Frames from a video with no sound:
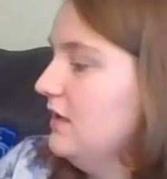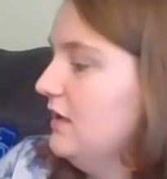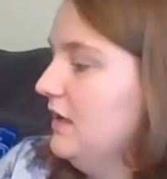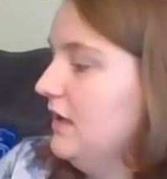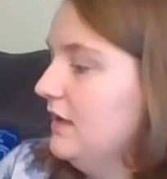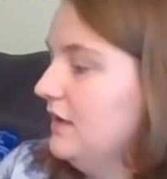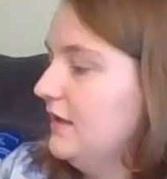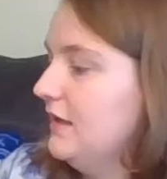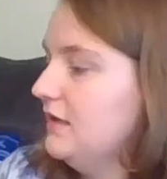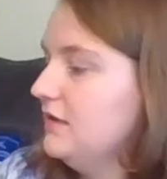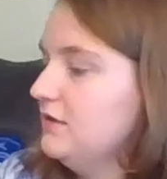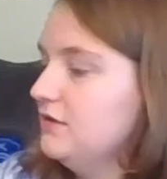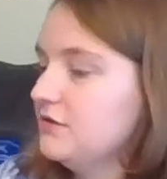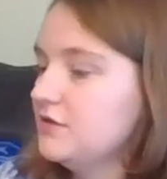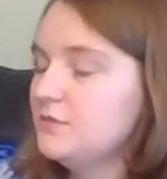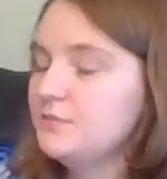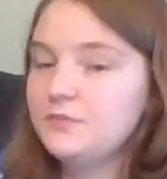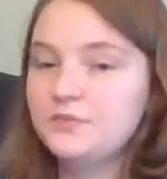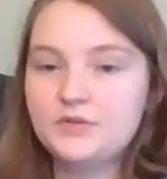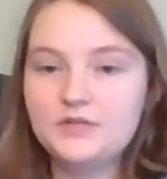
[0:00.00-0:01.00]
And that
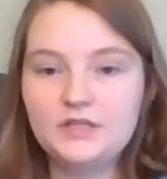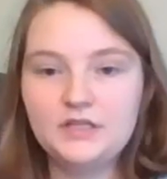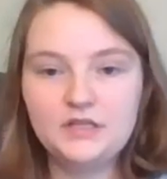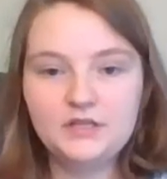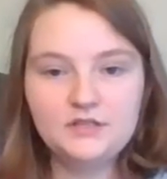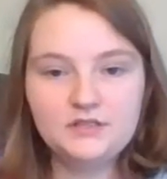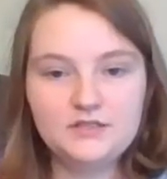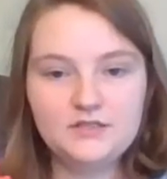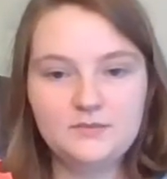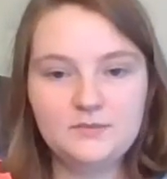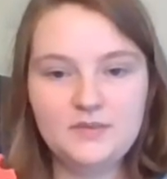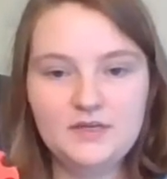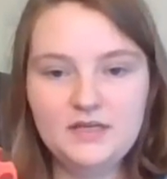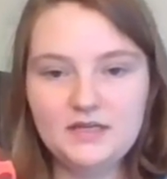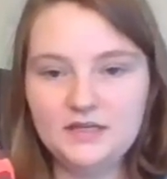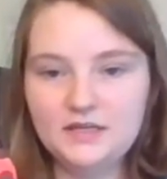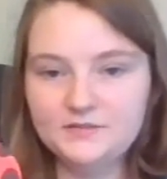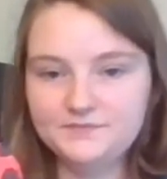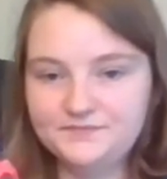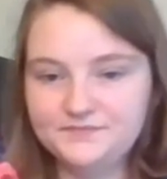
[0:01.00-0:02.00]
looks pretty good to
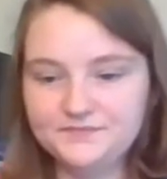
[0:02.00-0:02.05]
me.